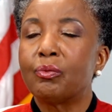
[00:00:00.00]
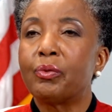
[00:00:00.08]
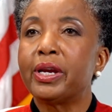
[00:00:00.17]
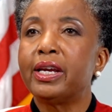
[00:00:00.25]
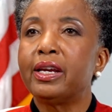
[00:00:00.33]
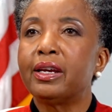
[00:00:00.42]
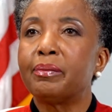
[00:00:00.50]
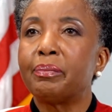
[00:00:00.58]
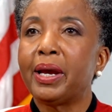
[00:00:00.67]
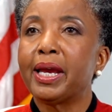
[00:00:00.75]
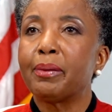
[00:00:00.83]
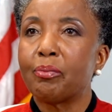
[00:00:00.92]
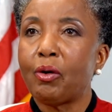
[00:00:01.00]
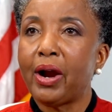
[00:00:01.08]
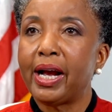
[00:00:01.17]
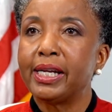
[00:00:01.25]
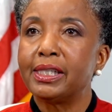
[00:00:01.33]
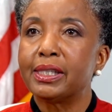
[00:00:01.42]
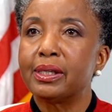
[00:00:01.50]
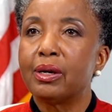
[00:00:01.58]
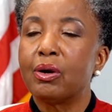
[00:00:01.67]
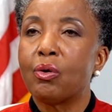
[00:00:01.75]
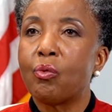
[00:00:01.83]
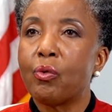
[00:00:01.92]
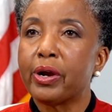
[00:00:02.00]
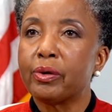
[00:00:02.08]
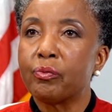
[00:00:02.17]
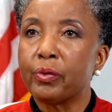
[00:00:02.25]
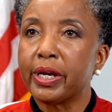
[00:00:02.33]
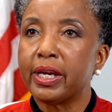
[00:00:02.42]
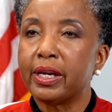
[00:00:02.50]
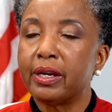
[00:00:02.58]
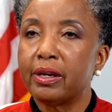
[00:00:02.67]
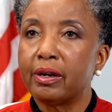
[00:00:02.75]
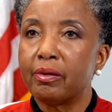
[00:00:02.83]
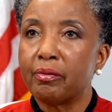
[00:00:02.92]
we pay a price when we